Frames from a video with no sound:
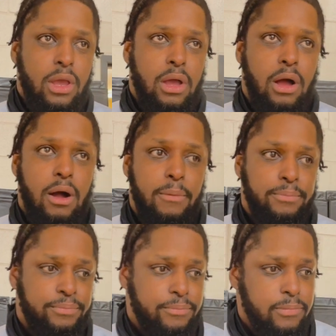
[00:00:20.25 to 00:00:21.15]

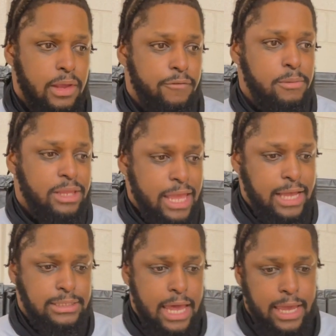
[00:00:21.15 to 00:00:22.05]
From the
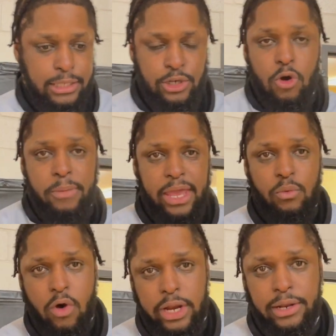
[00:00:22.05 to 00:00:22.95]
things that he told me he
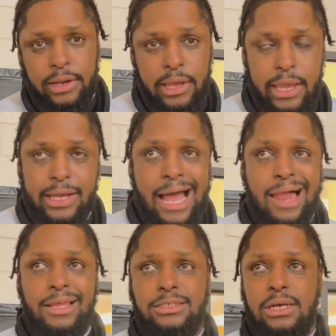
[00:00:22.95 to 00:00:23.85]
wanted in
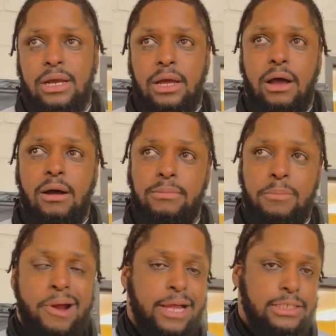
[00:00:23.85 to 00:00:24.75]
college,
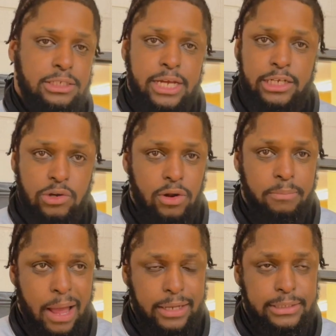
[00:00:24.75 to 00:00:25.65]
Nebraska checks all the
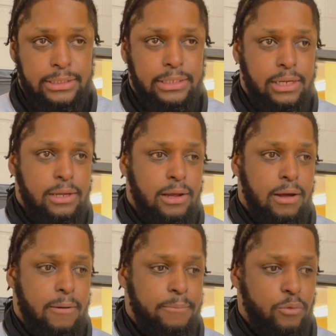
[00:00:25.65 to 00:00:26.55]
boxes.
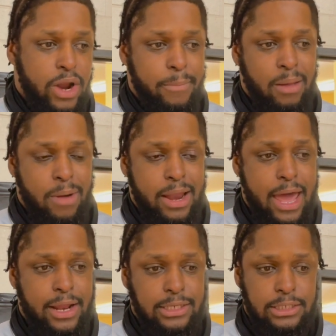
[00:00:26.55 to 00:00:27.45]
What I mean by
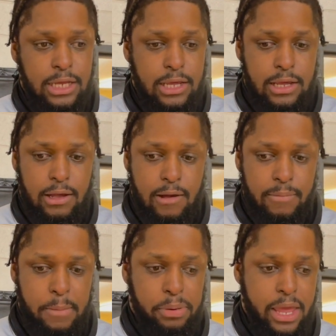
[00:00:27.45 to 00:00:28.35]
that is
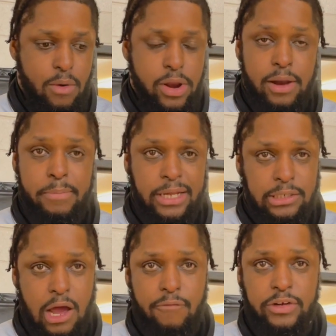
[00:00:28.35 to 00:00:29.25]
they play in one of the best
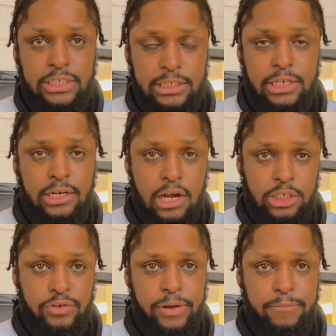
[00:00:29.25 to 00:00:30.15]
conferences in the
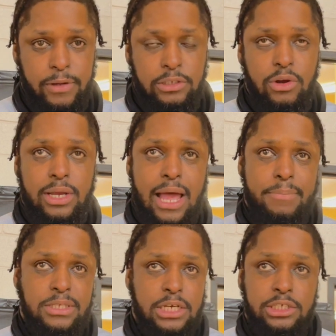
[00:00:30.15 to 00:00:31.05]
country. The
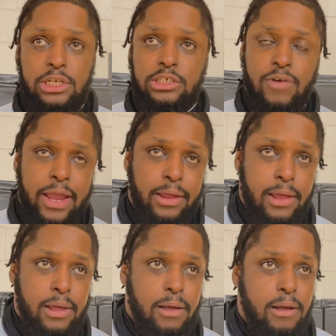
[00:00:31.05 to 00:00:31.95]
competition is right.
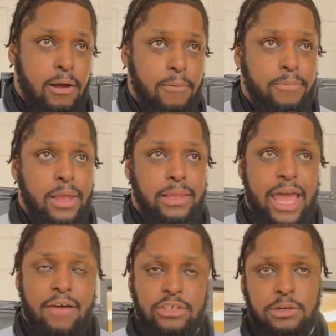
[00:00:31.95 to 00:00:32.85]
They
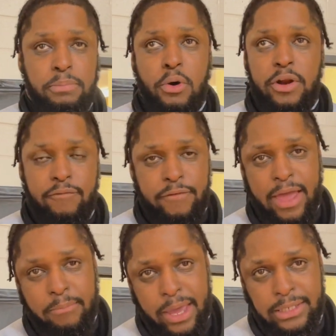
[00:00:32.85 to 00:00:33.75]
have a supportive
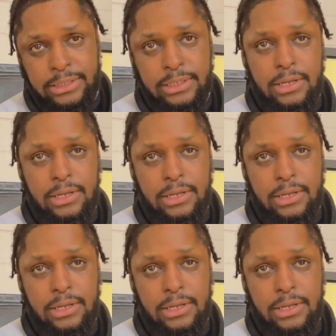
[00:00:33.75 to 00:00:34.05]
fan base.